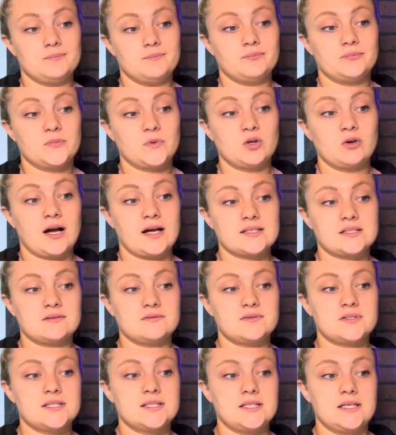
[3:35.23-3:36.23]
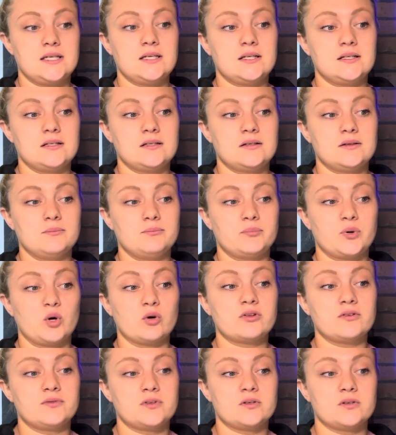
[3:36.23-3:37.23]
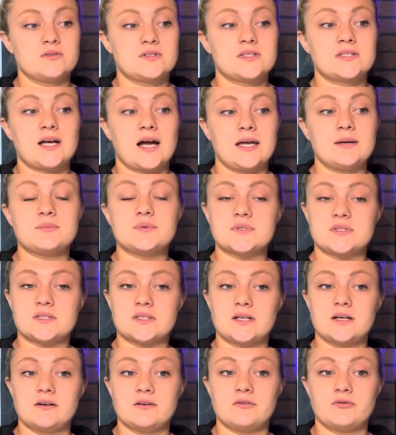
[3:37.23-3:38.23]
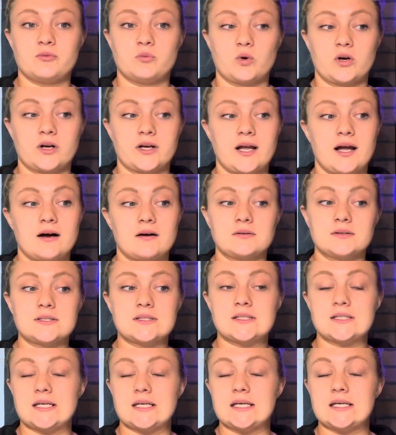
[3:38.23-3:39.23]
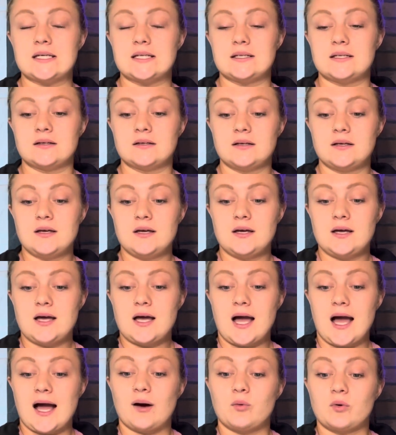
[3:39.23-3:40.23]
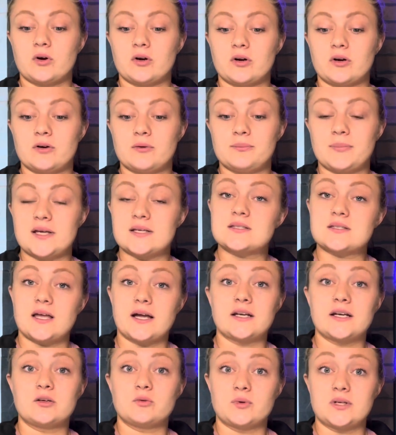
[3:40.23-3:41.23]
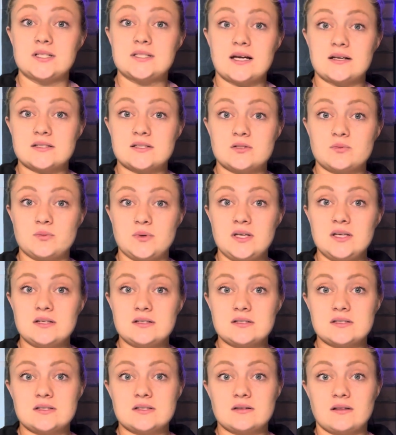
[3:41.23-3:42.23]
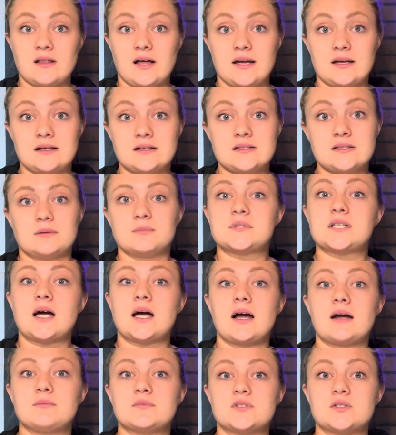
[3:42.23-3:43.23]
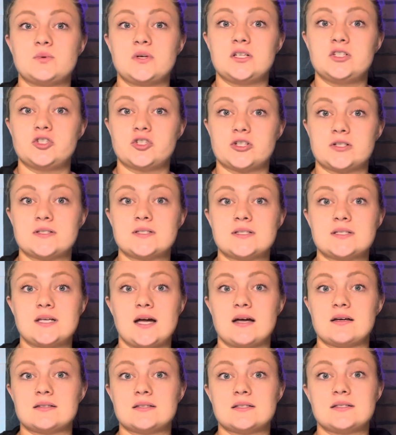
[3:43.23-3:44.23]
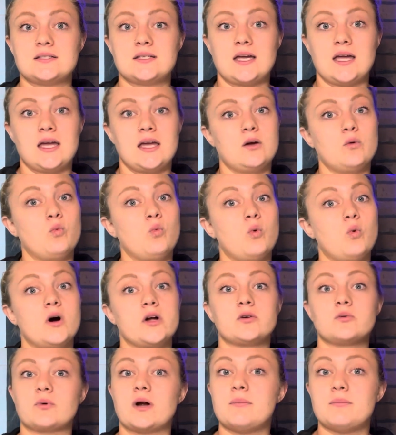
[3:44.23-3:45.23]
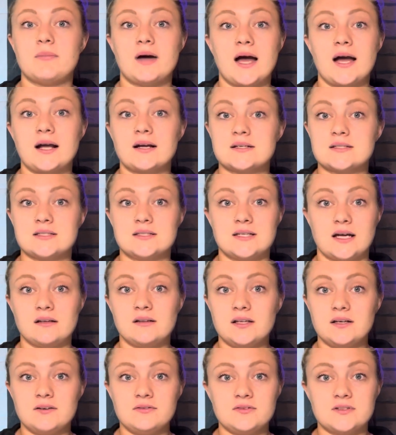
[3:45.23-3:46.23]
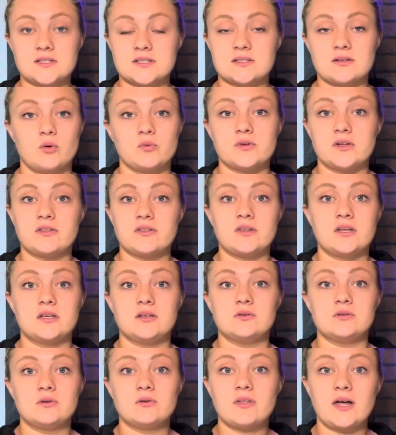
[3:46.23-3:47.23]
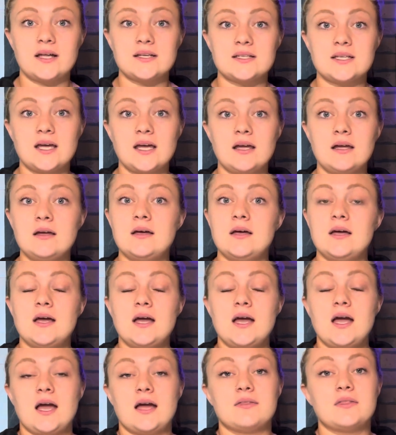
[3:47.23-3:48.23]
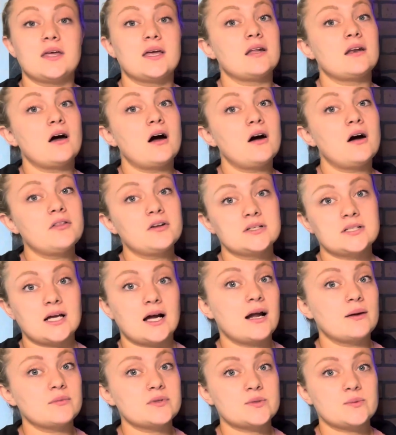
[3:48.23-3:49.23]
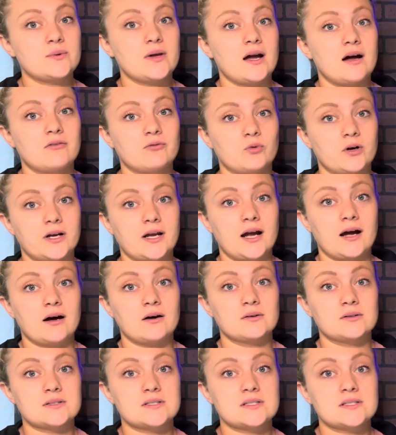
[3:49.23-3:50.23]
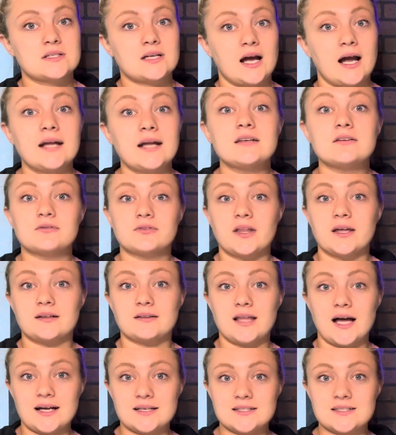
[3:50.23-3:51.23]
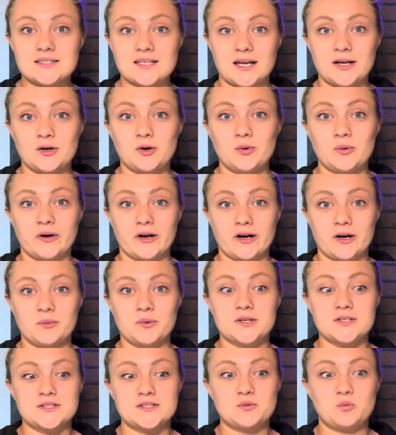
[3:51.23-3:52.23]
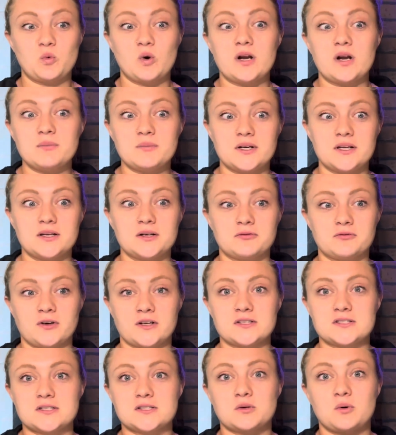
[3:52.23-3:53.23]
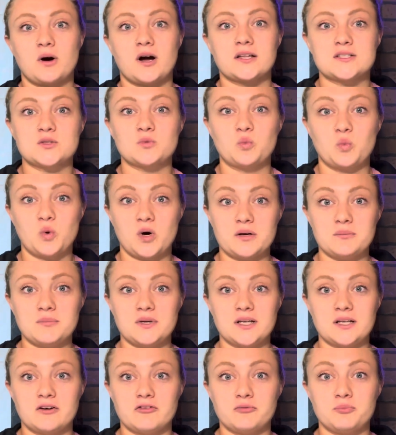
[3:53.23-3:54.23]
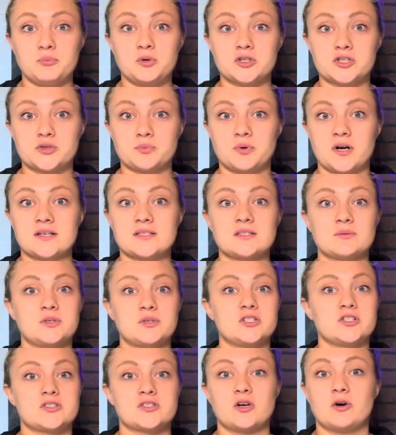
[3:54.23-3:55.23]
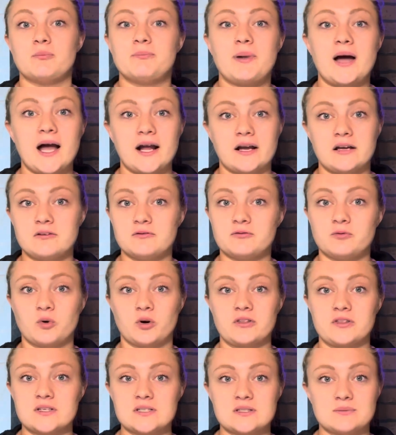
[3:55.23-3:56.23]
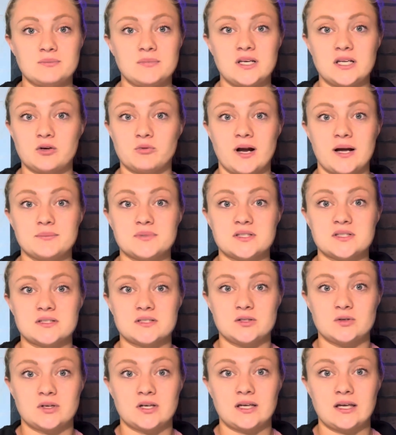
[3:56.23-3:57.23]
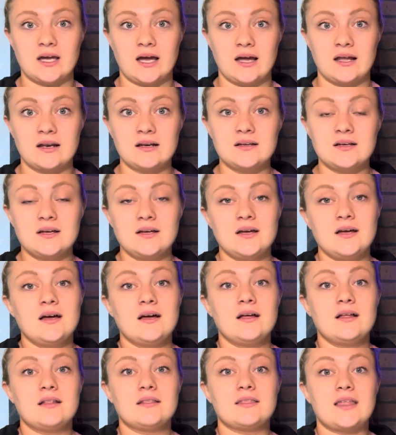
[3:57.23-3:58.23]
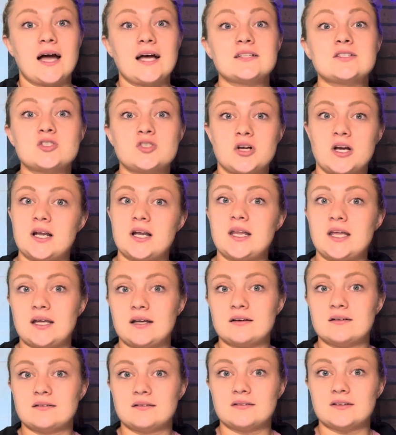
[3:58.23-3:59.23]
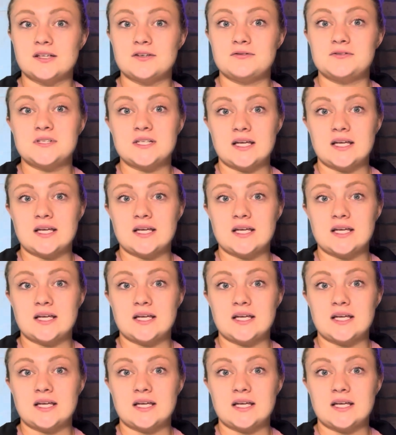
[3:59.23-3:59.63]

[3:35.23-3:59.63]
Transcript: You guys have seen both of those types of workouts in our baseline and retest weeks. Like sometimes we just test a 1 rep max deadlift. It's the only thing you do that day. And then other times we have workouts kind of like last cycle where it was 1 minute of front squats, 1 minute of push press, and we just go back and forth as many reps as you can get. That's training lifting